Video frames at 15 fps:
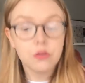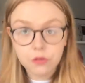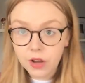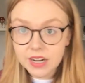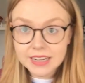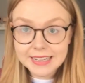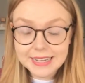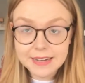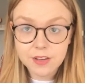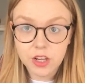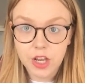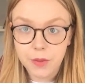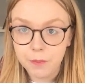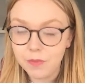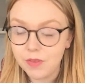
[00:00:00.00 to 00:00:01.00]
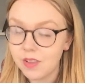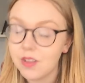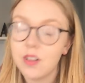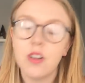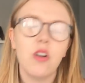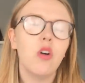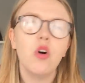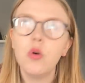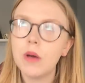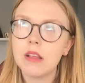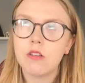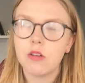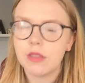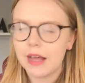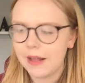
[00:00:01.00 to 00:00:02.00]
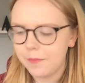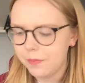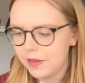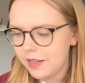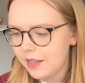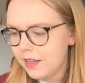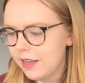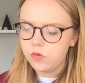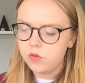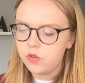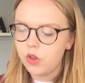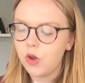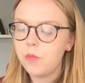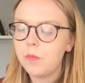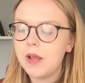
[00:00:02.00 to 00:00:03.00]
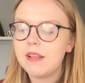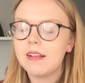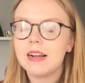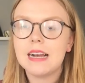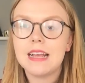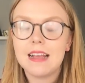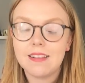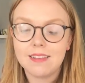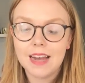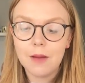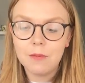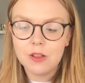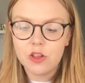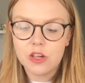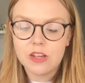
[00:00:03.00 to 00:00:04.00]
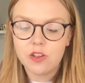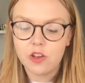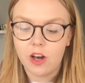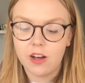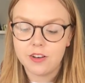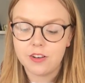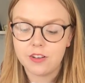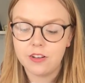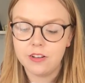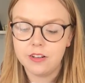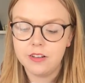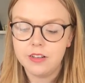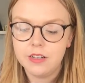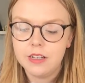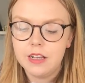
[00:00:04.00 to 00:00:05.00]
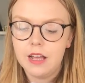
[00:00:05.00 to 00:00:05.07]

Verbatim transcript: Define key terms. Always do that. So basically, establish each article,